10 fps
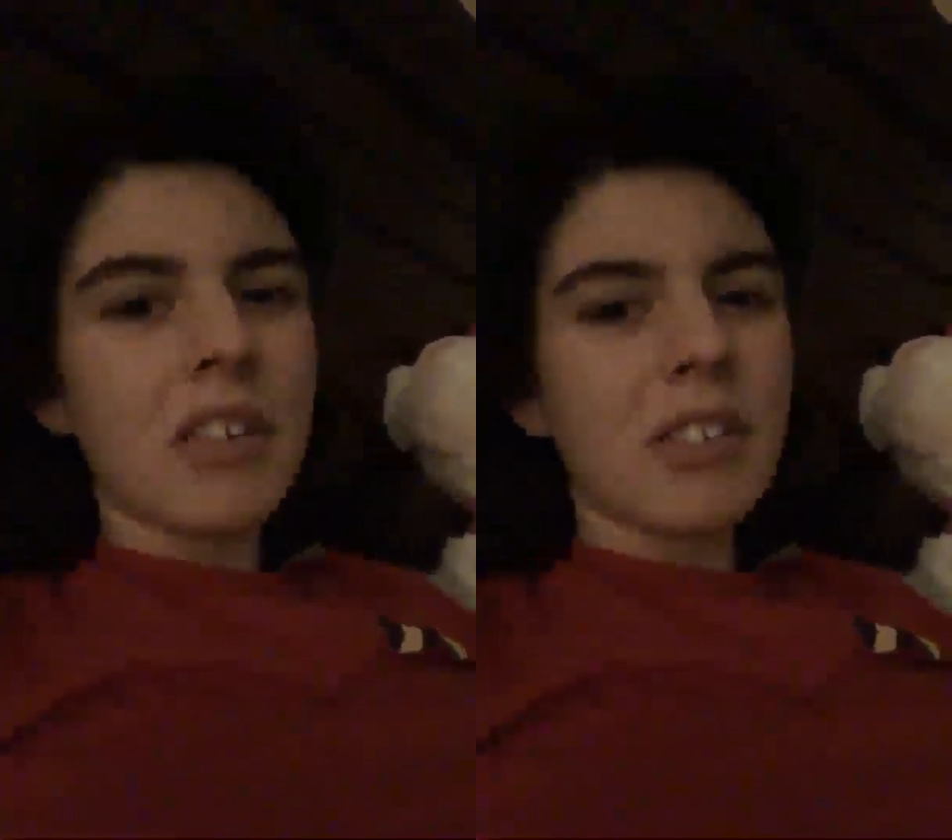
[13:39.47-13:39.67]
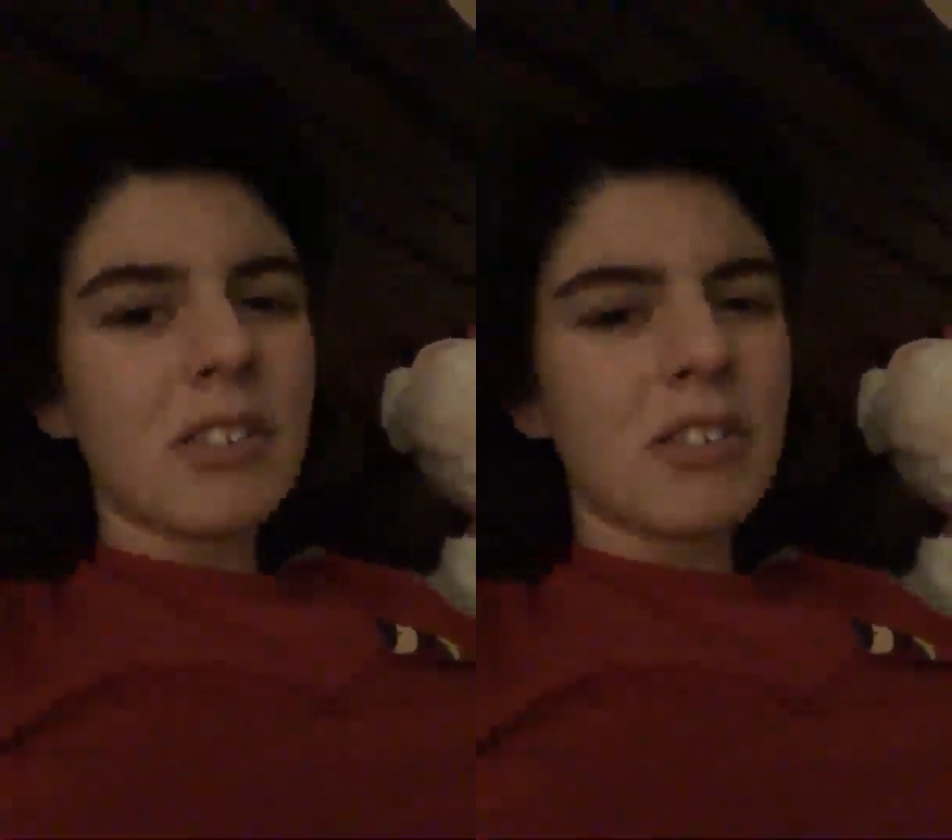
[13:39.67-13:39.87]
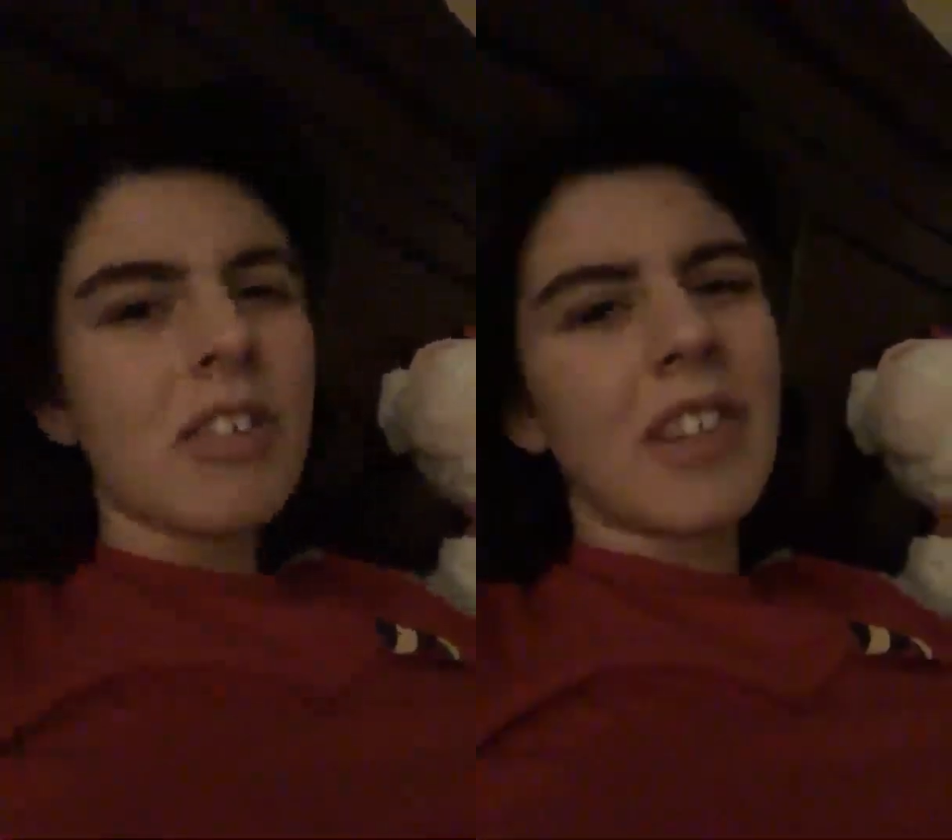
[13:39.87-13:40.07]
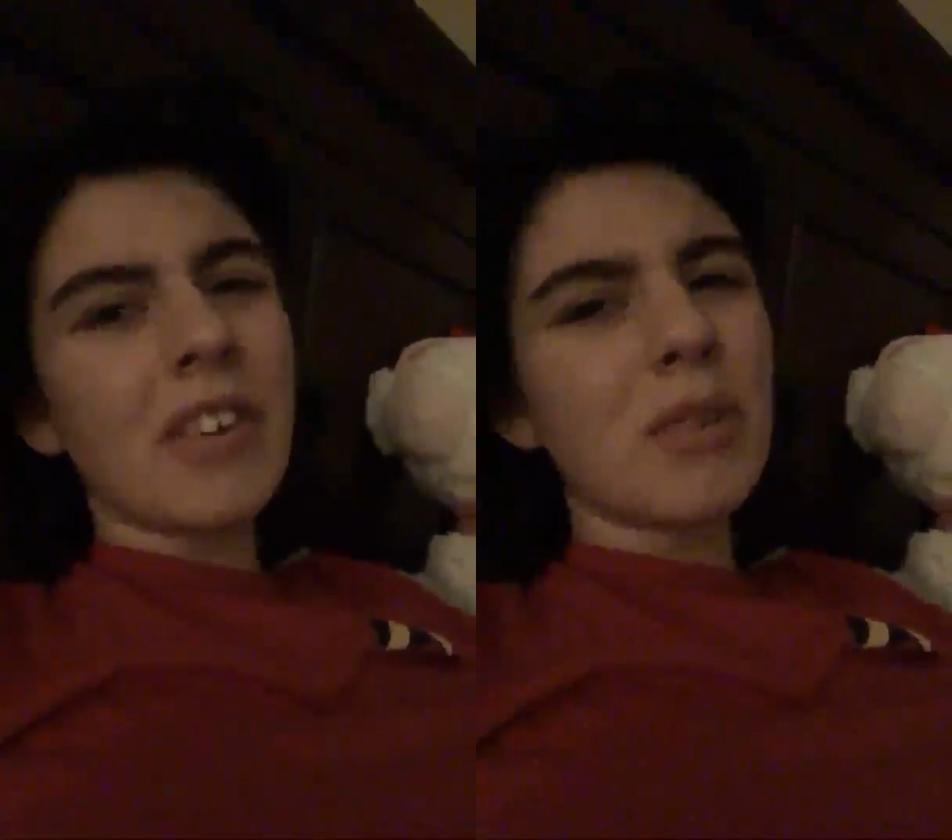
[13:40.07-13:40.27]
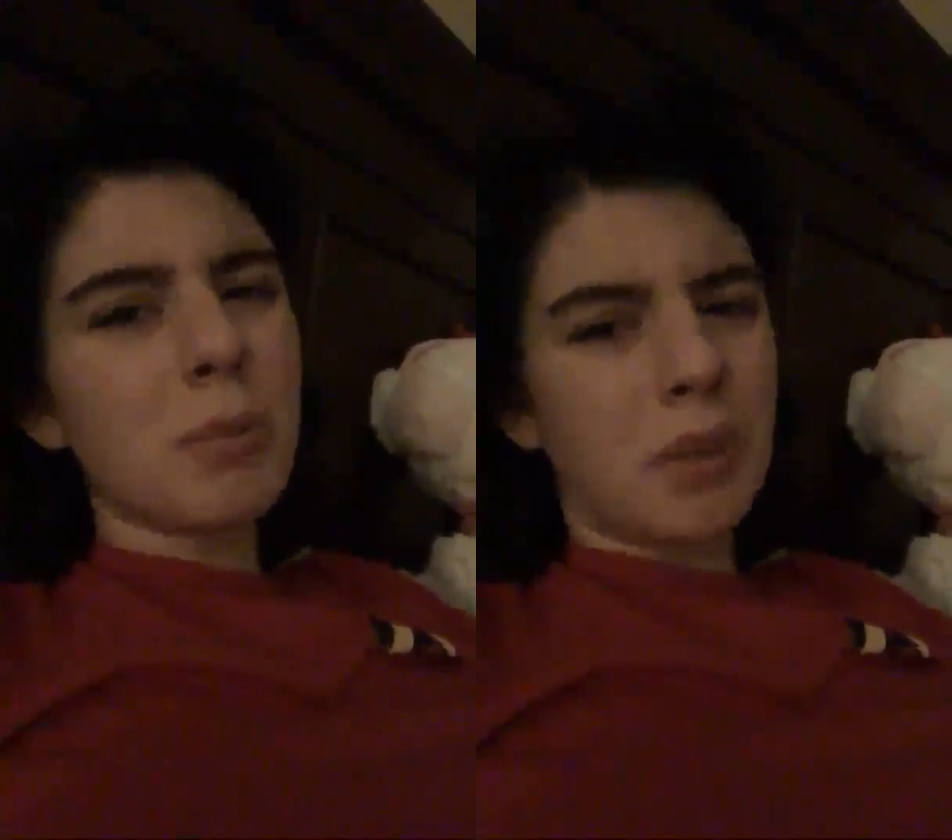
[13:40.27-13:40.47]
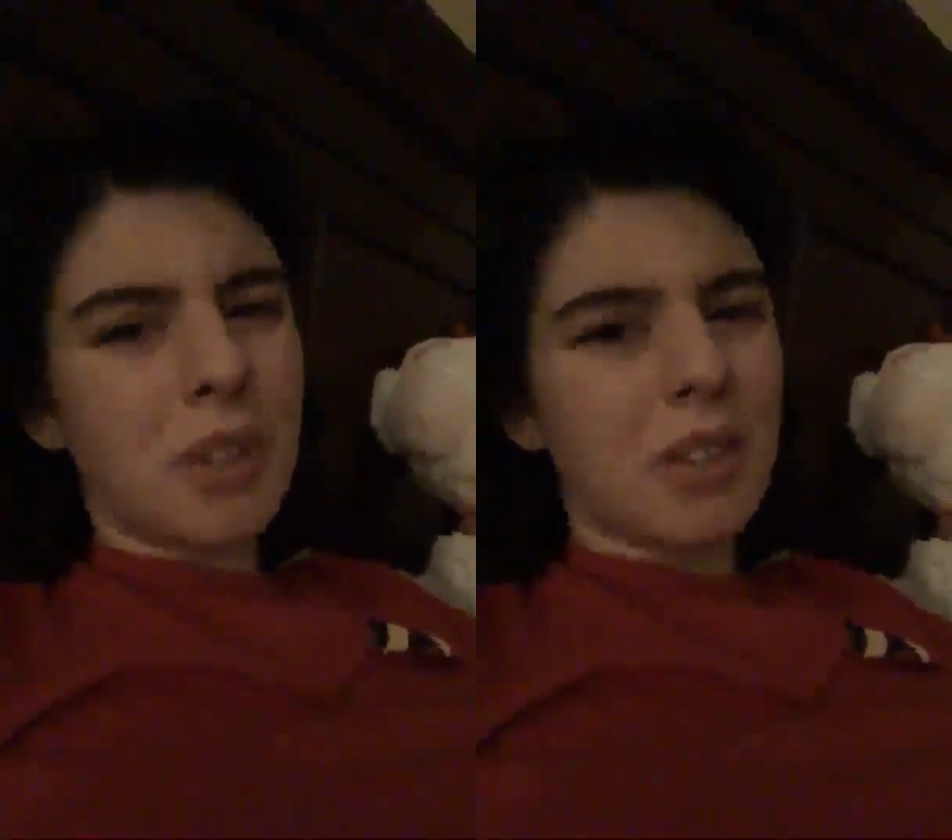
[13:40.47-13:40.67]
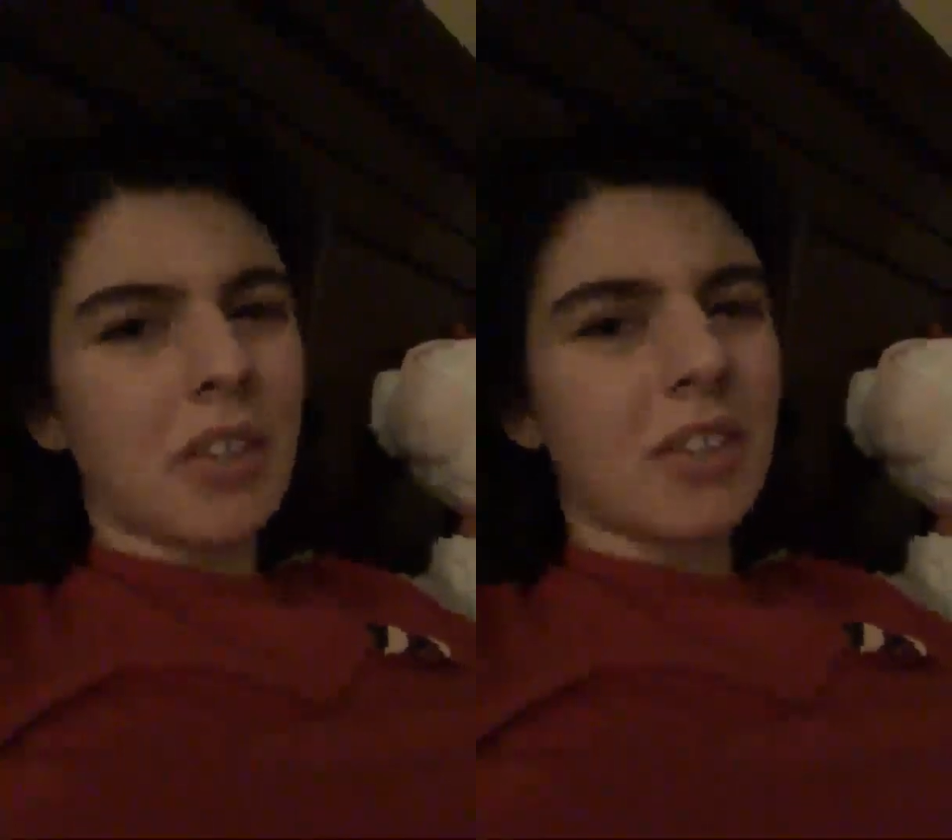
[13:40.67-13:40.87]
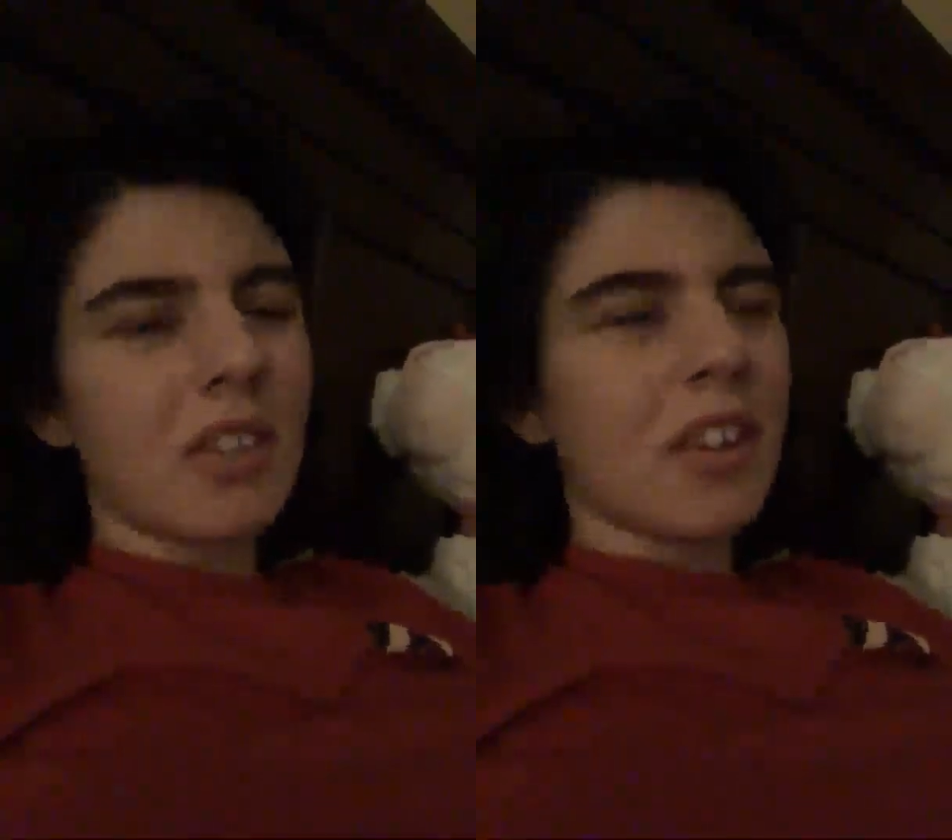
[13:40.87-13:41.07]
teacher? That's
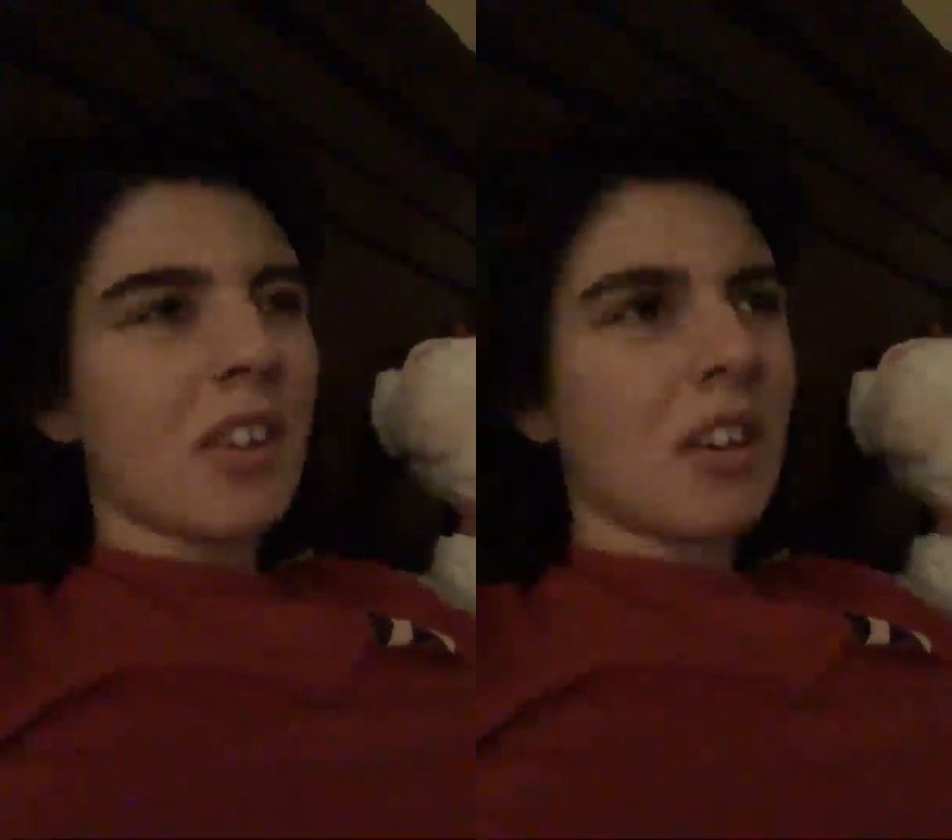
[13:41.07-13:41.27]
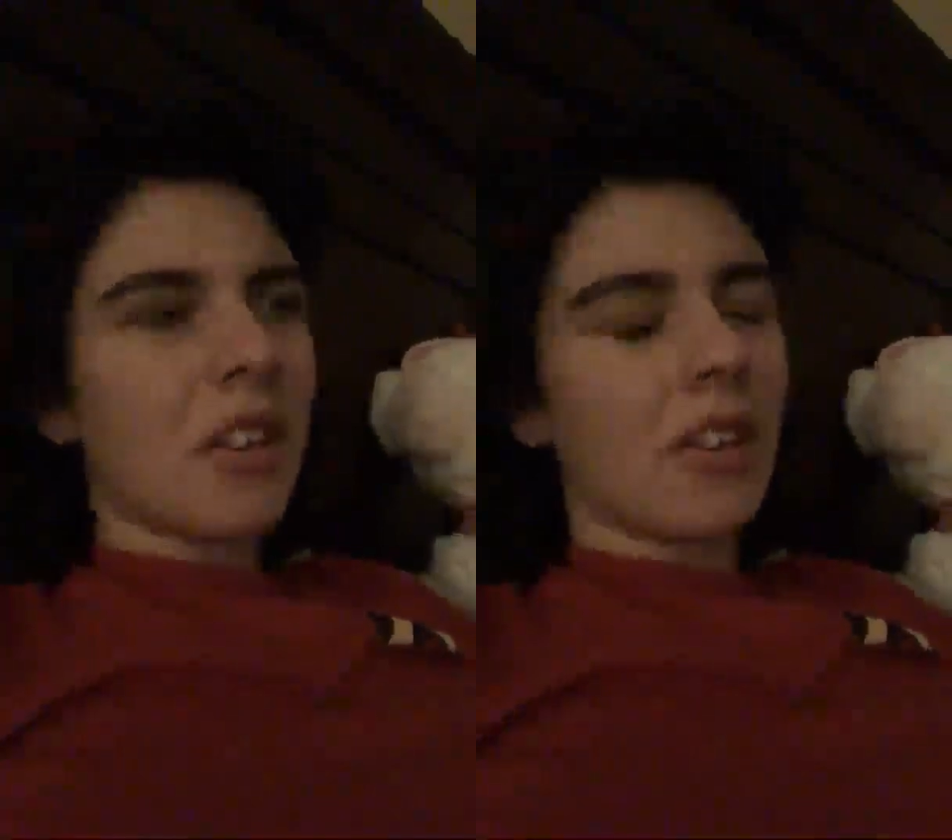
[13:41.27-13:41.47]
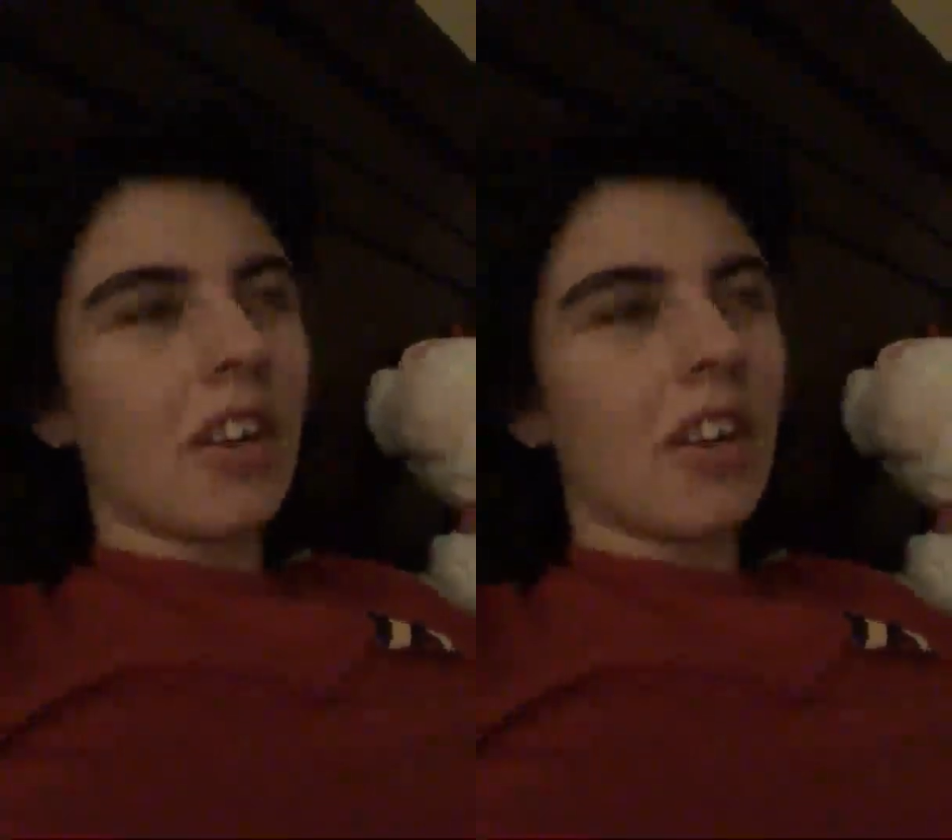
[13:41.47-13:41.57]
weird.